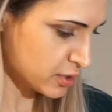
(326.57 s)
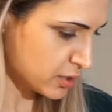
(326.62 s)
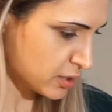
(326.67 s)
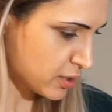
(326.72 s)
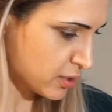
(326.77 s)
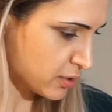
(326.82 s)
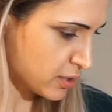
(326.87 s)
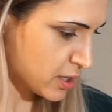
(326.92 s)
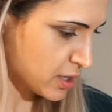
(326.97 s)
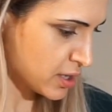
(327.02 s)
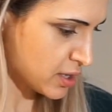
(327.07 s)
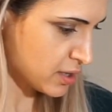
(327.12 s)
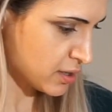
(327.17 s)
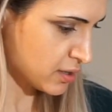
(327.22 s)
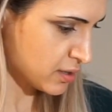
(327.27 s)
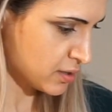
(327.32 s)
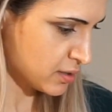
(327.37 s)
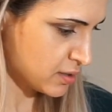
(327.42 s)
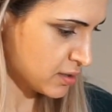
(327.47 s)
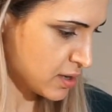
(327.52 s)
slow, then
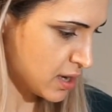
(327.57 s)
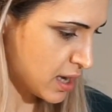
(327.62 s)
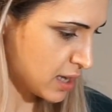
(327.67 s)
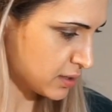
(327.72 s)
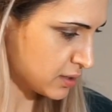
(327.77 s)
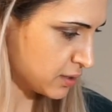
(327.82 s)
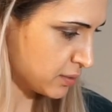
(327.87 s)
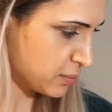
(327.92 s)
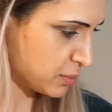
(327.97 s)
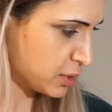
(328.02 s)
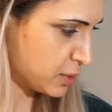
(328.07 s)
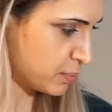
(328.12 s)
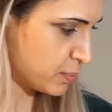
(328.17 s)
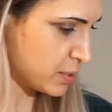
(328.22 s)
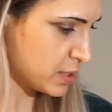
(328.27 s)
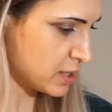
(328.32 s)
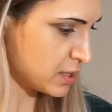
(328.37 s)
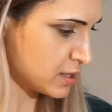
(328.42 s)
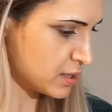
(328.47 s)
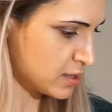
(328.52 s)
add some
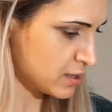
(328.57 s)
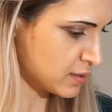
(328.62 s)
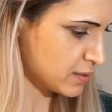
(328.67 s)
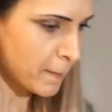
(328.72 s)
speed.